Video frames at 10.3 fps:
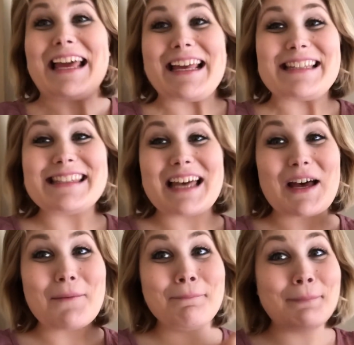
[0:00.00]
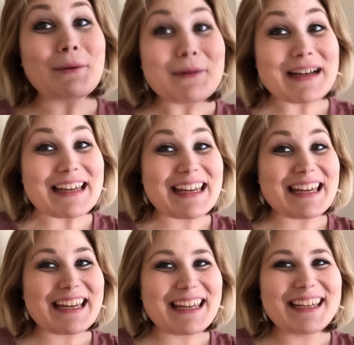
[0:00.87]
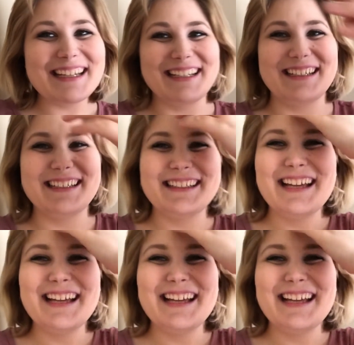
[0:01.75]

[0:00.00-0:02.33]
It's a boy.